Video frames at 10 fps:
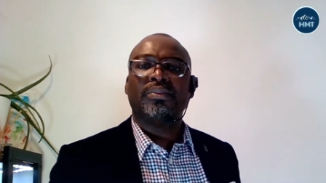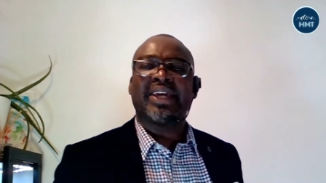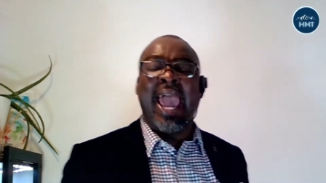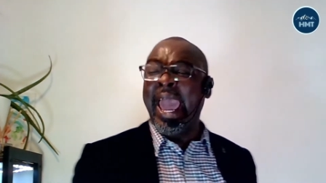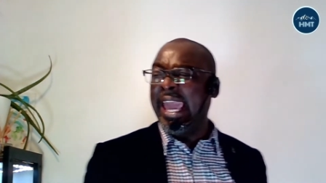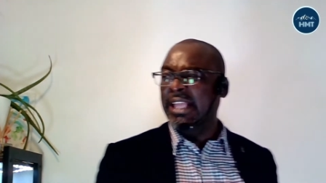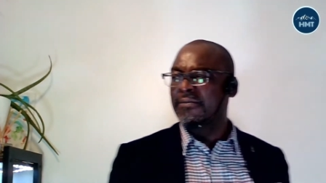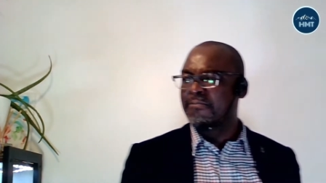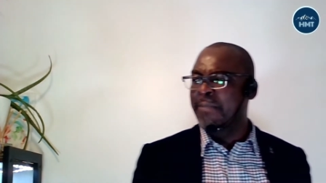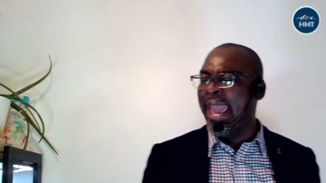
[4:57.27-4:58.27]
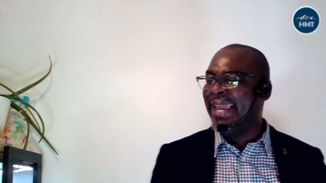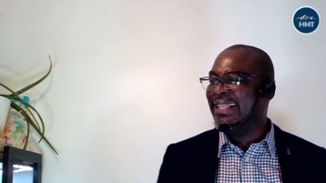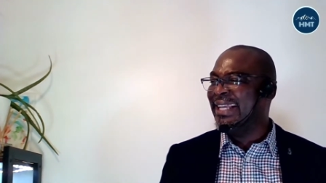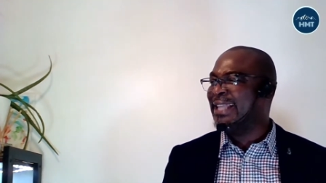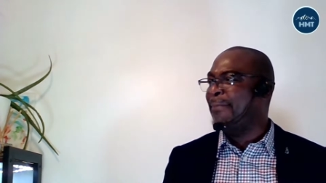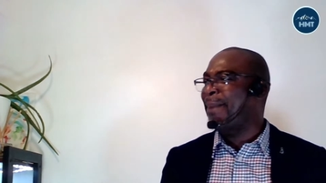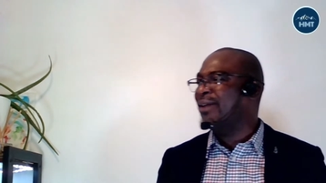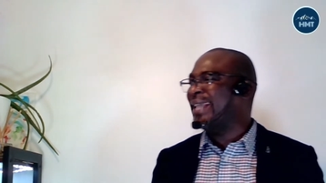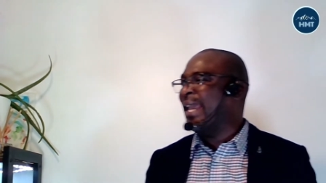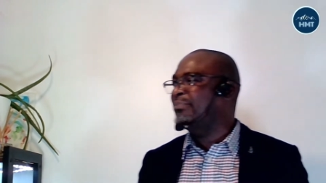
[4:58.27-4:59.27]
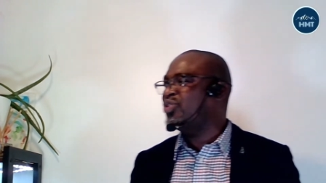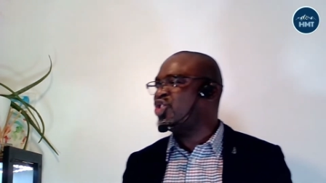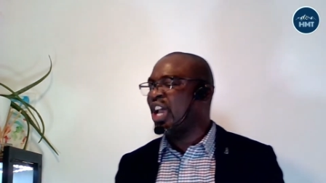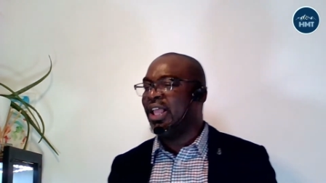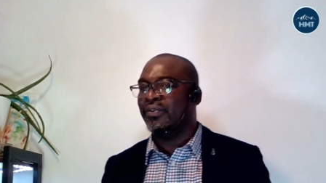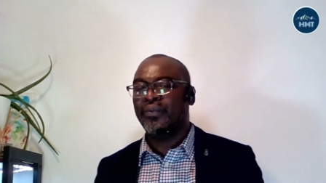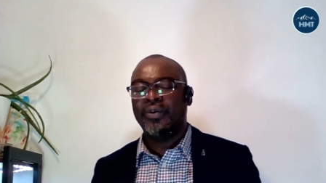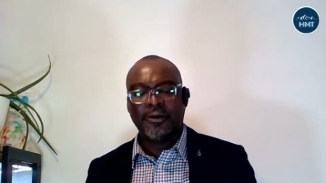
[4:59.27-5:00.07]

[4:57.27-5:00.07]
Cain made it about himself